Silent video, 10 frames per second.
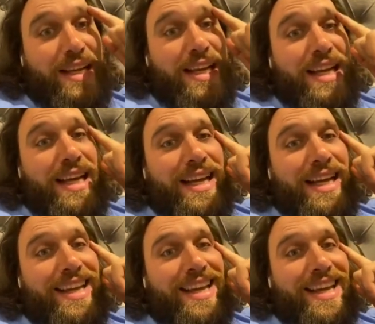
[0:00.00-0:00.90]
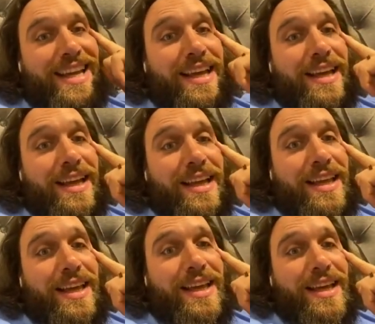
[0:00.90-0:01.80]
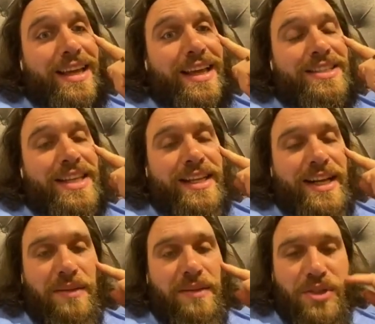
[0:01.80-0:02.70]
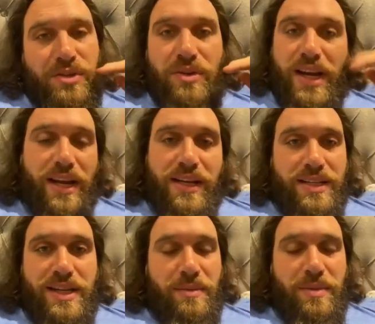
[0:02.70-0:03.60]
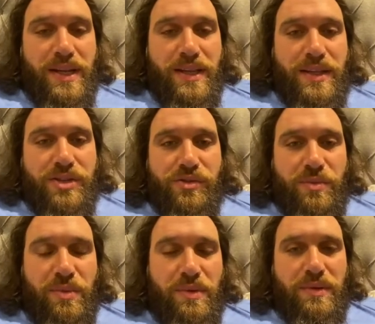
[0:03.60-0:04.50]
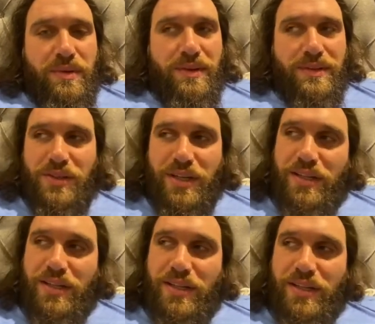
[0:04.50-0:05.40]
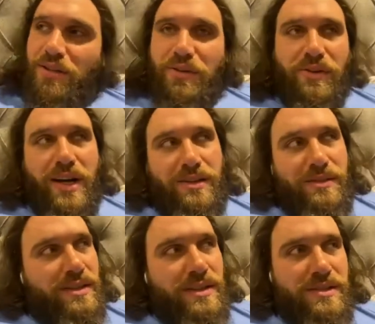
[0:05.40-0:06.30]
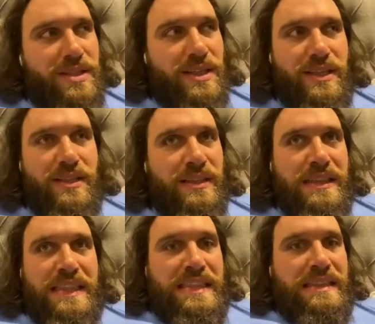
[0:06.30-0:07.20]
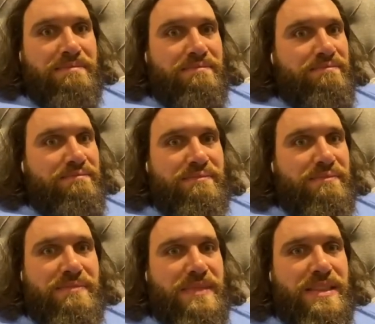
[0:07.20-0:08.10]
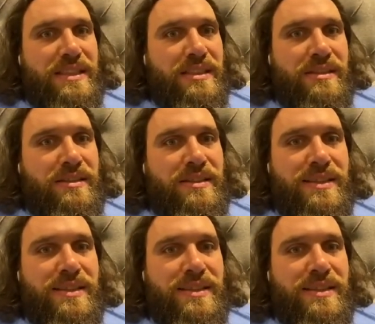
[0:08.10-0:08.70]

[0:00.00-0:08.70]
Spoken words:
And he said, "Calum, do you recognise anybody in this room?" So I look around, and I was like, "No."